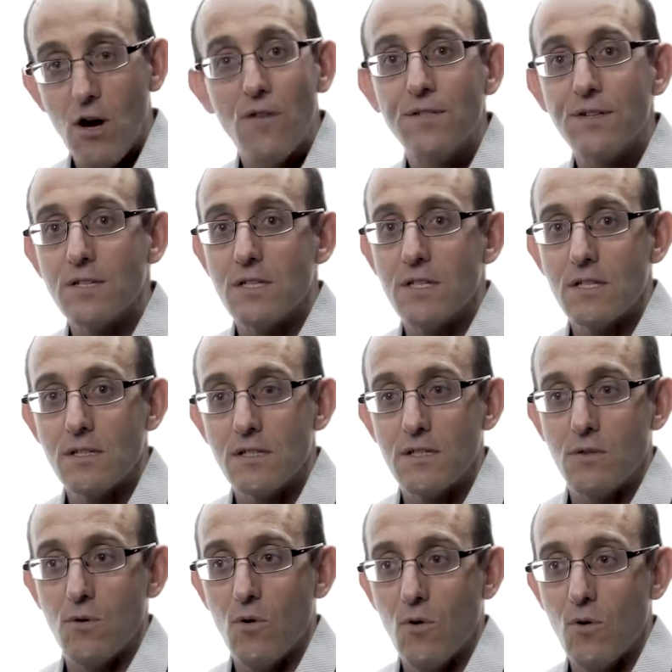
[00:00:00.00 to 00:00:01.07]

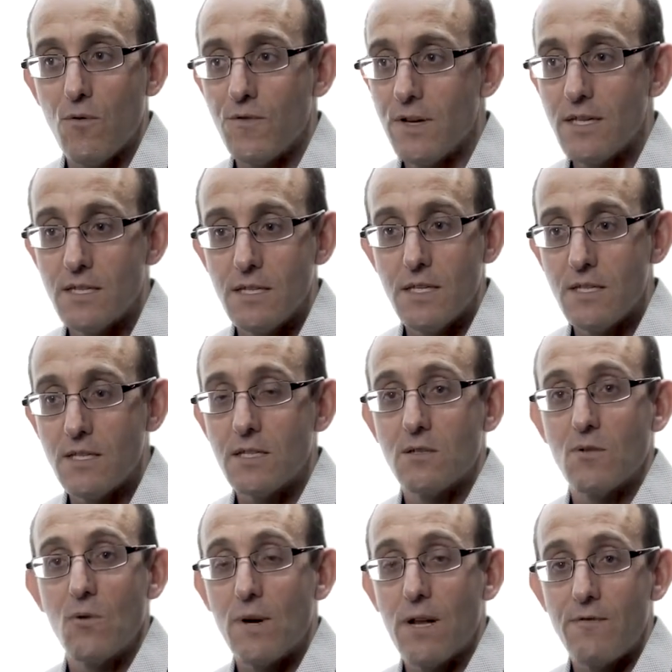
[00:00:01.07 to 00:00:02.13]
offices or VCs
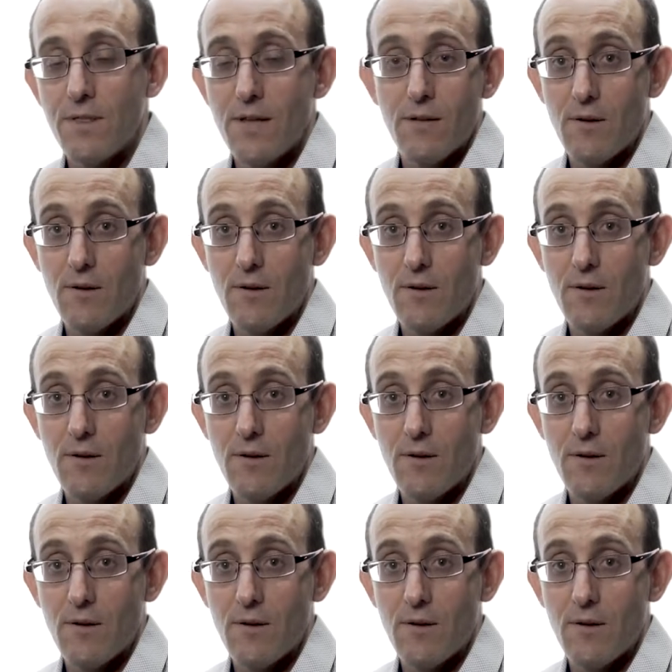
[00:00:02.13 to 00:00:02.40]
or whatever,